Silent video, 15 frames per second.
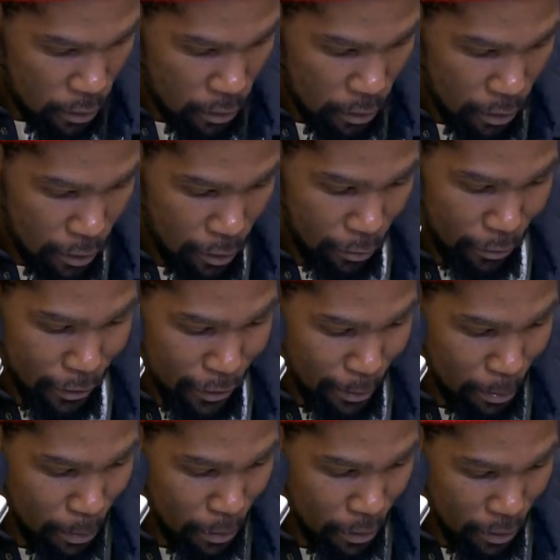offensive
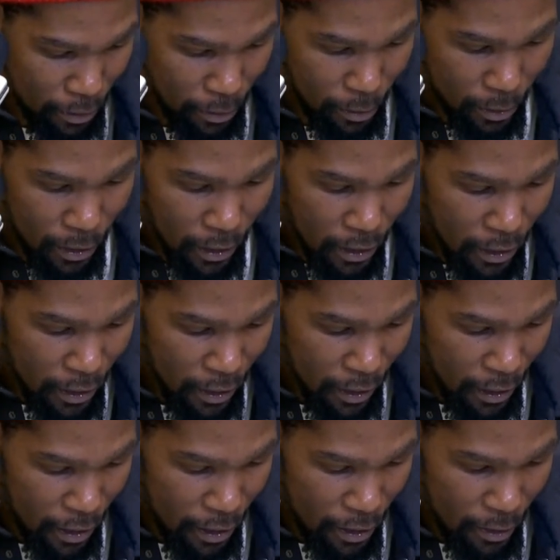boards, too.
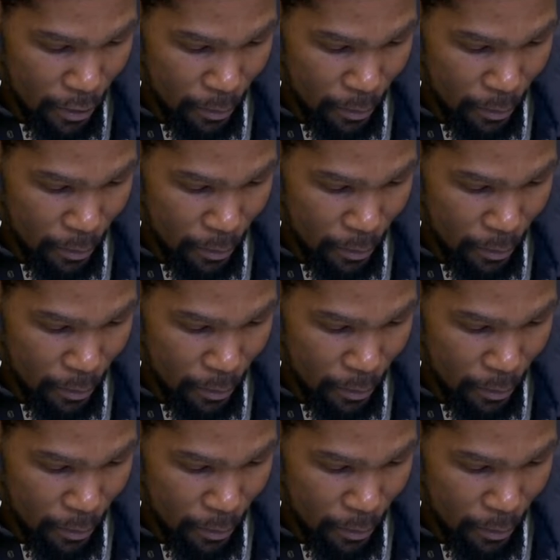Um,